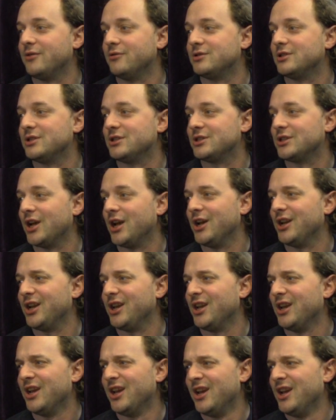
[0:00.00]

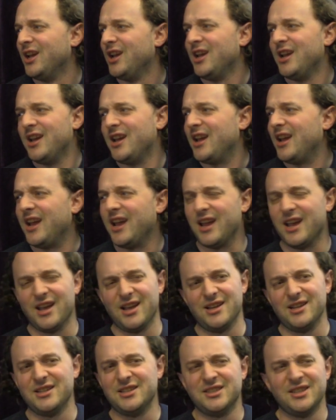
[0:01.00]
Society,
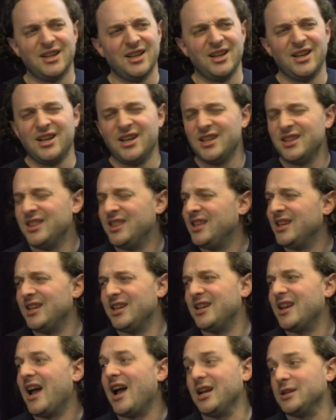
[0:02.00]
and
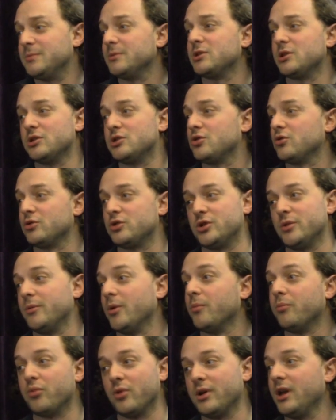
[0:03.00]
the Aspis Consortium are
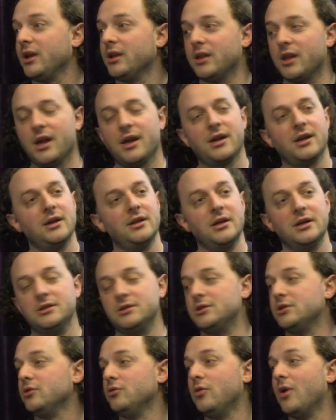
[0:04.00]
bringing like a
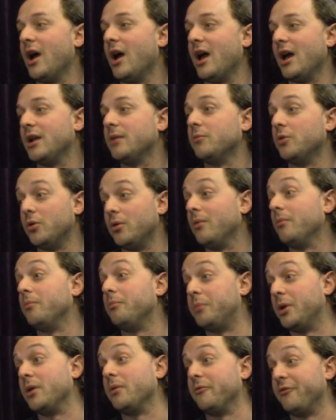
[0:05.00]
zoo animal,
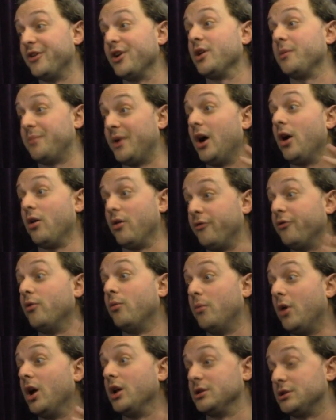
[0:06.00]
but a very powerful
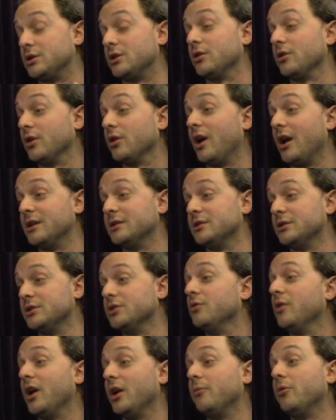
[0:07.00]
monster as a
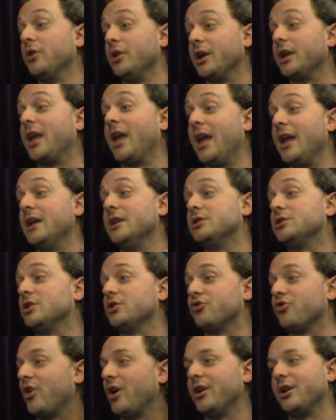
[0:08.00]
zoo animal in a cage to
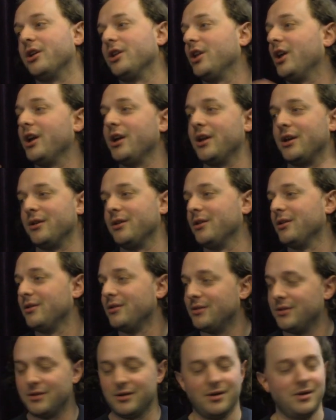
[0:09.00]
try to like
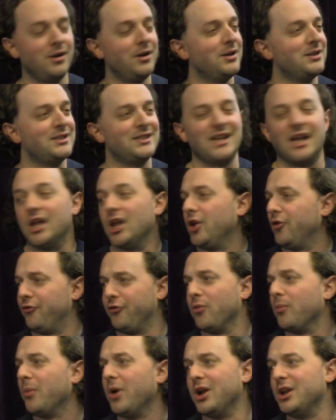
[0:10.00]
sell it
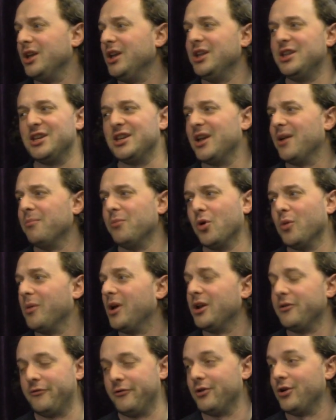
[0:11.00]
for money to get more
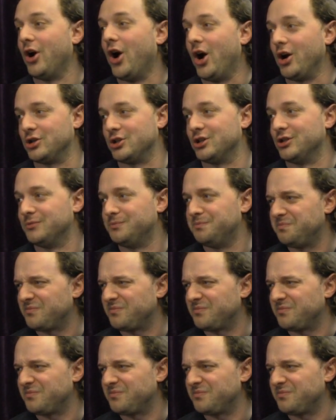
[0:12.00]
money for an auction.